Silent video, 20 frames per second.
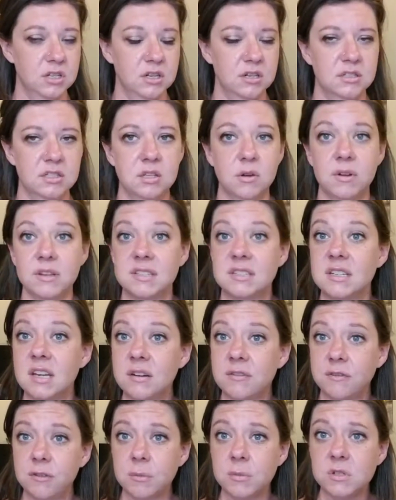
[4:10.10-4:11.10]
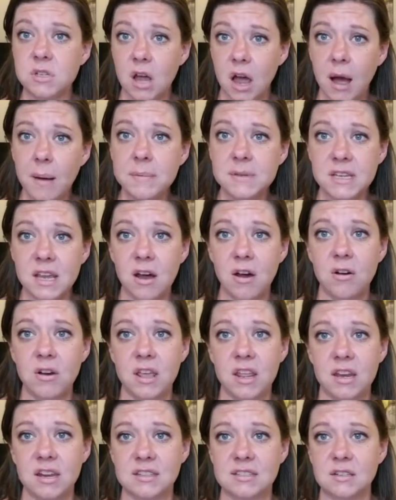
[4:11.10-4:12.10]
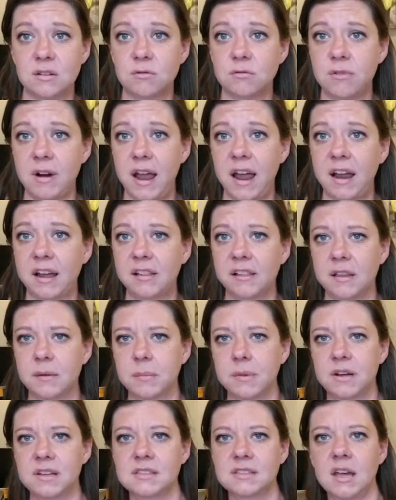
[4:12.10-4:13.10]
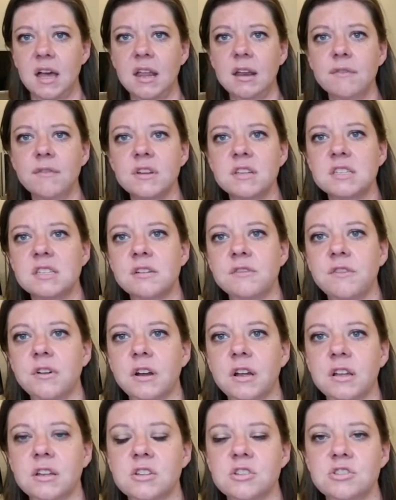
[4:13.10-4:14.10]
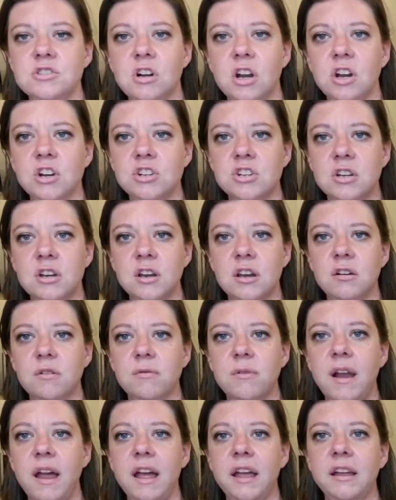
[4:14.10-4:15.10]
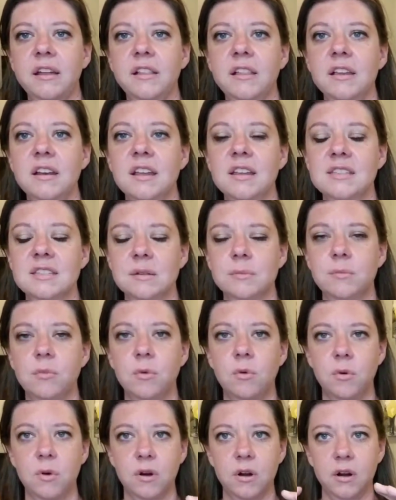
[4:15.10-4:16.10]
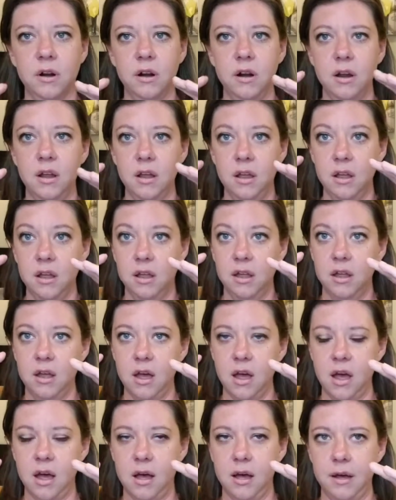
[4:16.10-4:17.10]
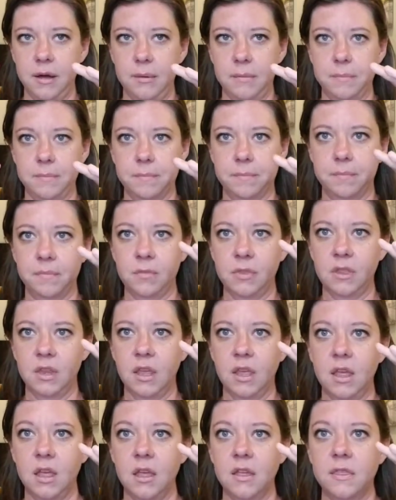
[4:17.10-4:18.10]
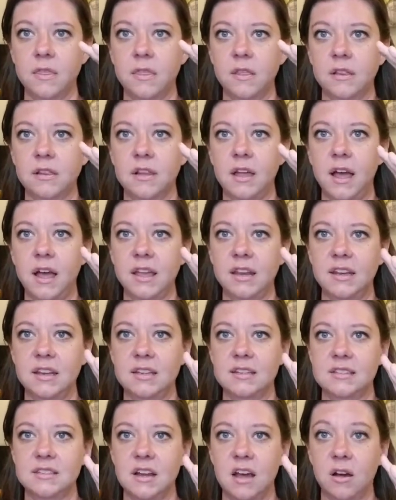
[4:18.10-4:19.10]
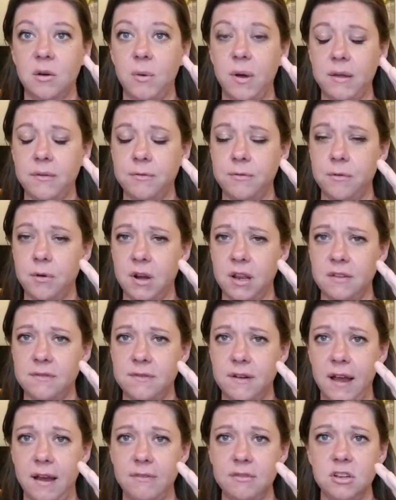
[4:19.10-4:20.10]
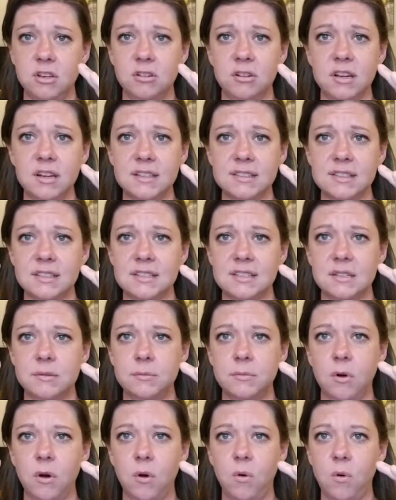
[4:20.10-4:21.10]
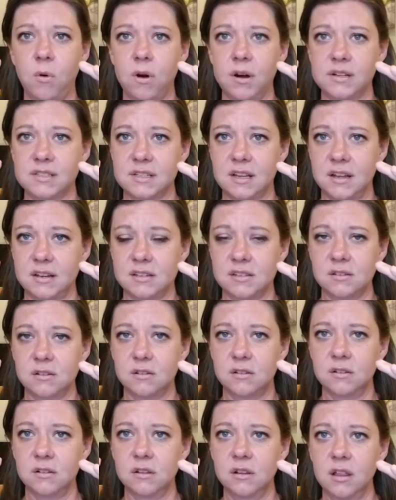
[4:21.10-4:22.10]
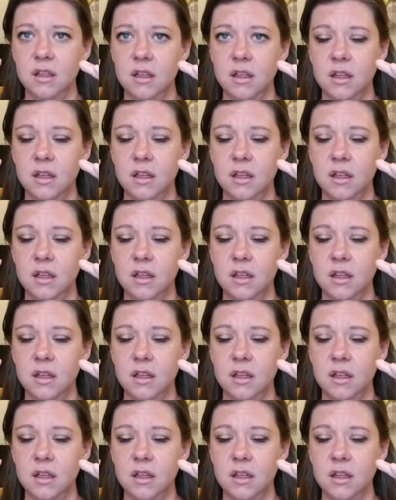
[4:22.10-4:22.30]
so it's knit from top down, and it's a raglan, but it's kind of a different construction than a raglan. It's a more, the line is not quite 45 degrees. It's a more horizontal